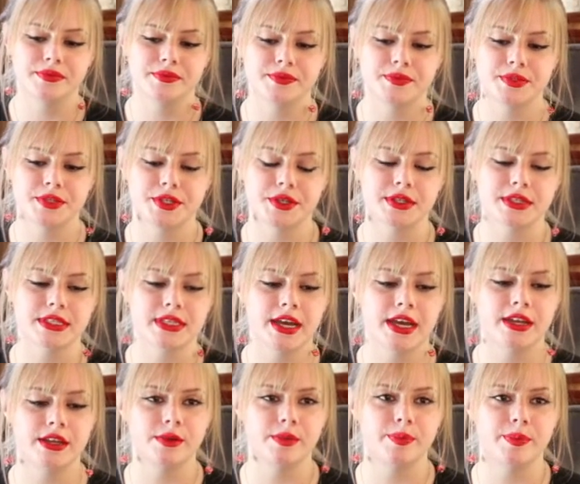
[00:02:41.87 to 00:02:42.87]
So it's
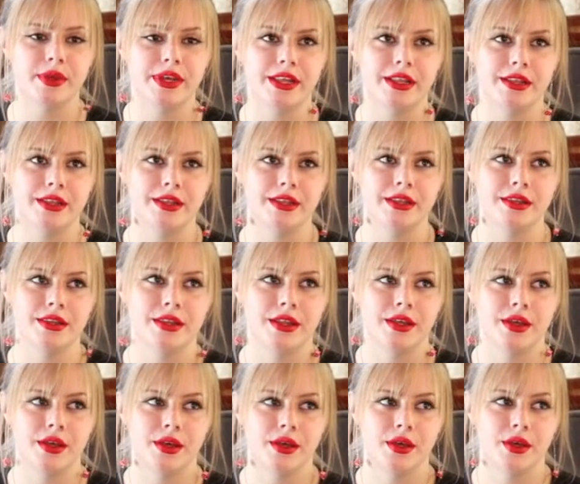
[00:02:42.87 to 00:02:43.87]
kind of been
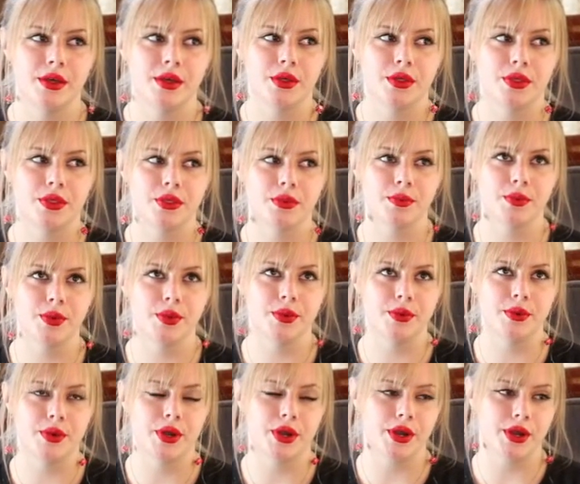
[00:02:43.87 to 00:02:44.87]

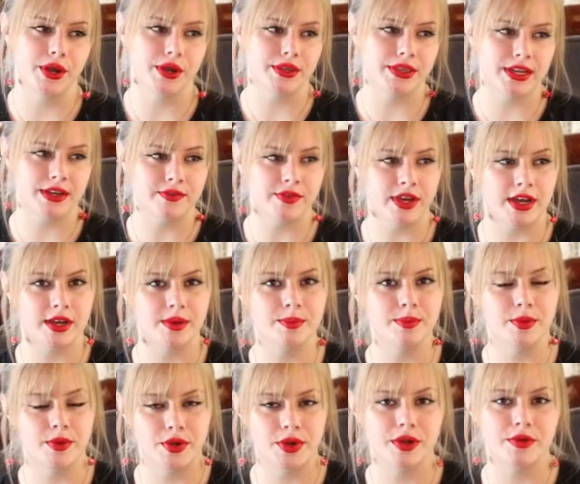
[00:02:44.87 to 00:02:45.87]
through her that I've gotten
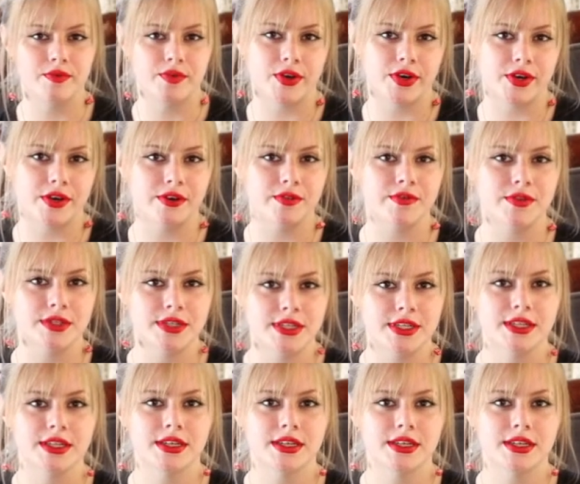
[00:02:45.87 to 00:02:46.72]
more involved,